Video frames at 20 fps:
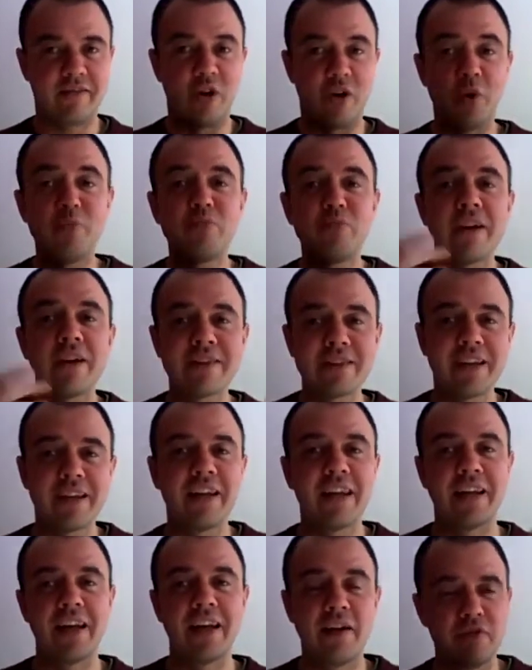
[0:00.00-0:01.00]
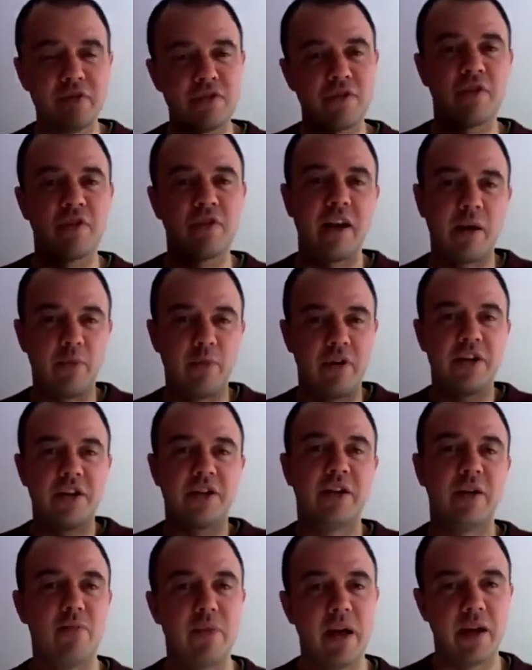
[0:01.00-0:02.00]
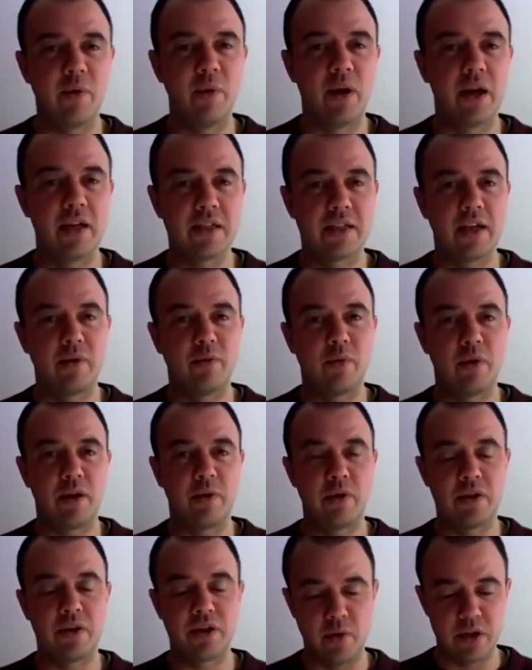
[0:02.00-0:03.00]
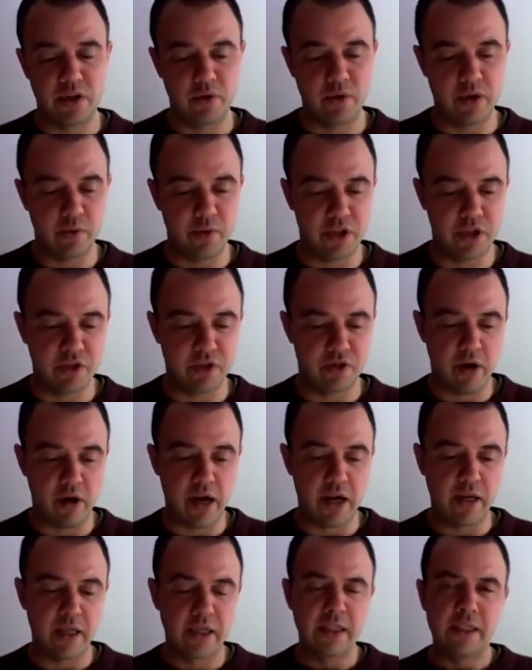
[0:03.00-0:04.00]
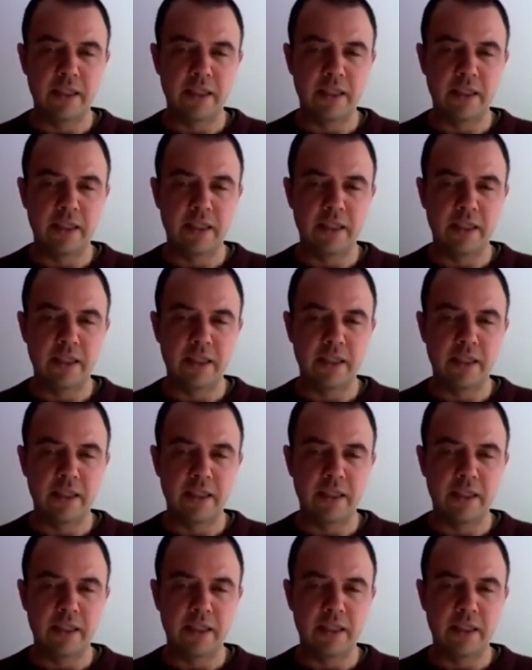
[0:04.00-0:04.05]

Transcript: unprecedented levels of collaboration in many ways, aren't we? Which is great.